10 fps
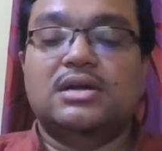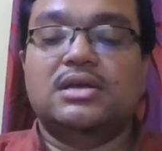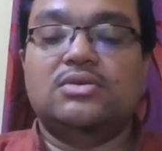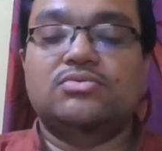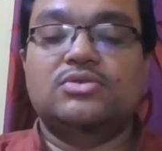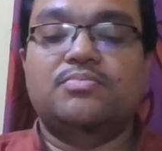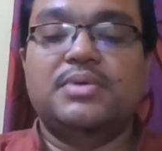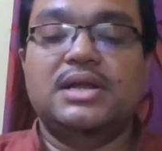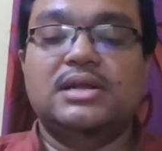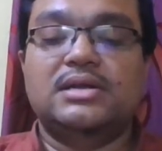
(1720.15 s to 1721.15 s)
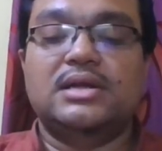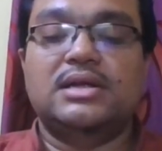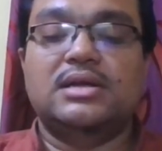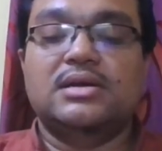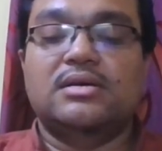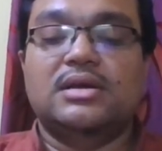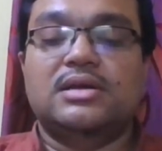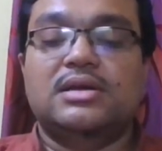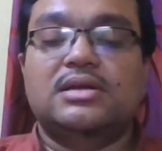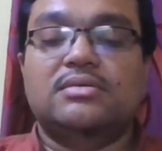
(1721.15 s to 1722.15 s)
he could build
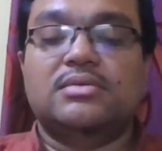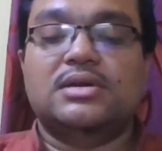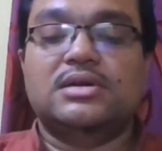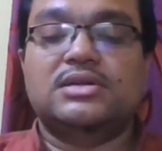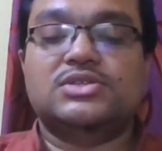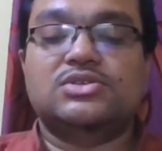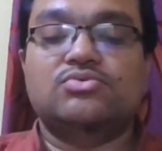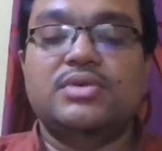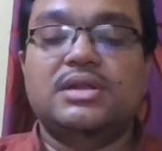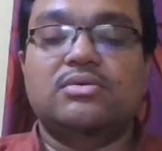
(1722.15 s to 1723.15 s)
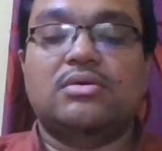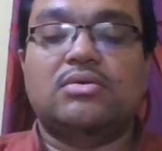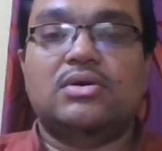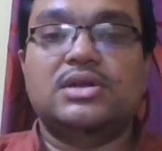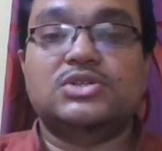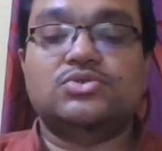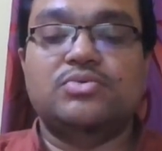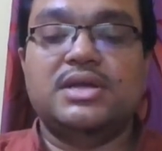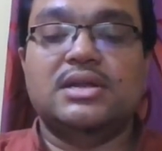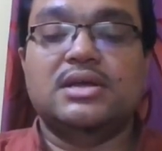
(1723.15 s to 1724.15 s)
its ruin, on its
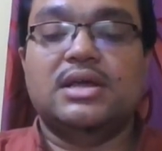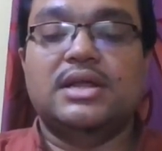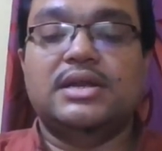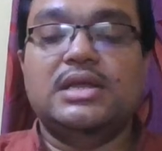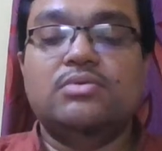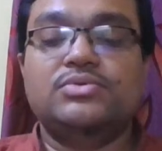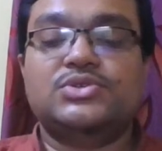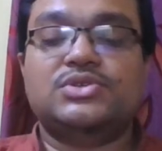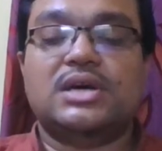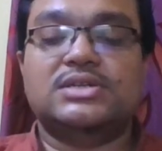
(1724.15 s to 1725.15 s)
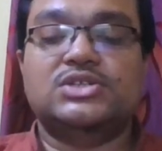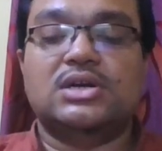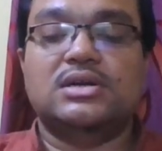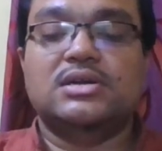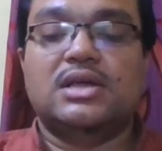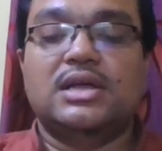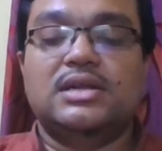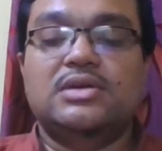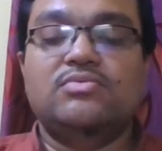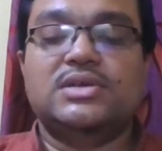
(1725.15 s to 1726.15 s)
ruin, a new structure, a
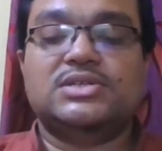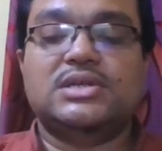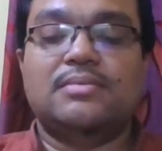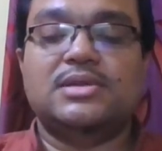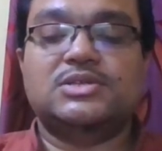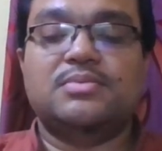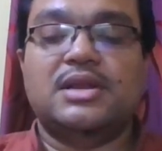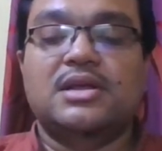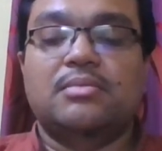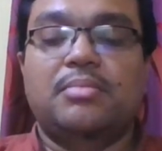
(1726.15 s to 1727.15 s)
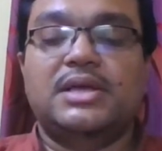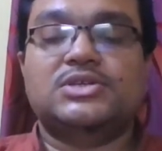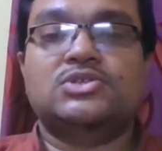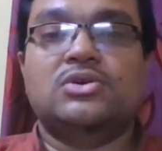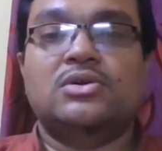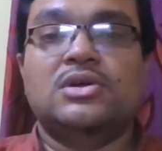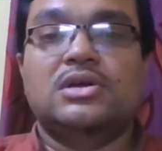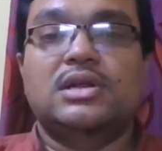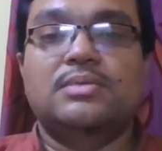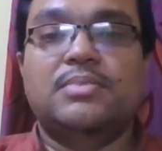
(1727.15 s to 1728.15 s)
new establishment based on
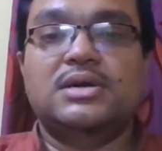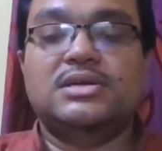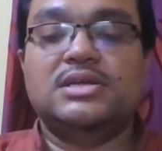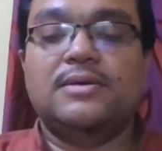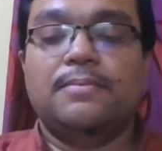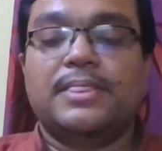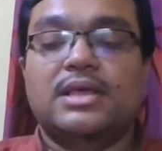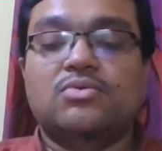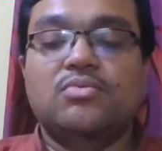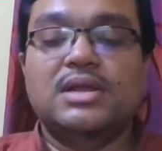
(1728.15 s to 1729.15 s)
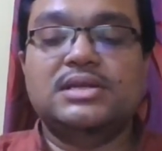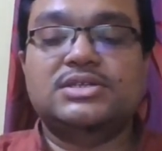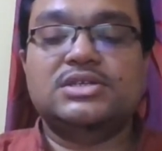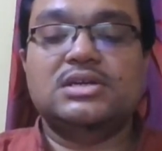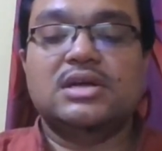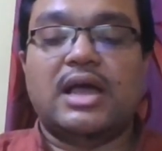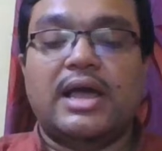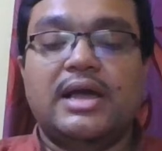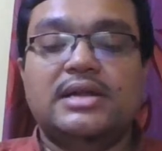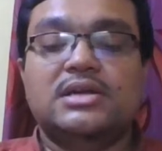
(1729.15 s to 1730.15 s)
liberty, equality,
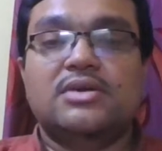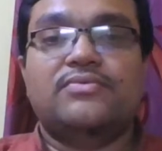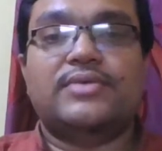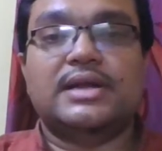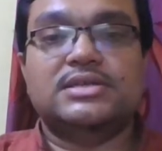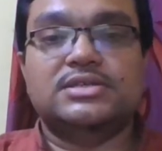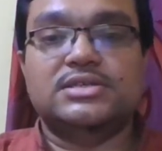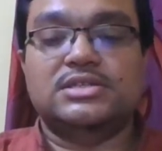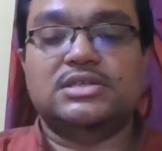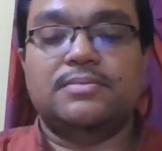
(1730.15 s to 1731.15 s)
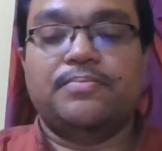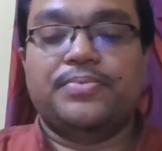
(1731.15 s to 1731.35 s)
and fraternity.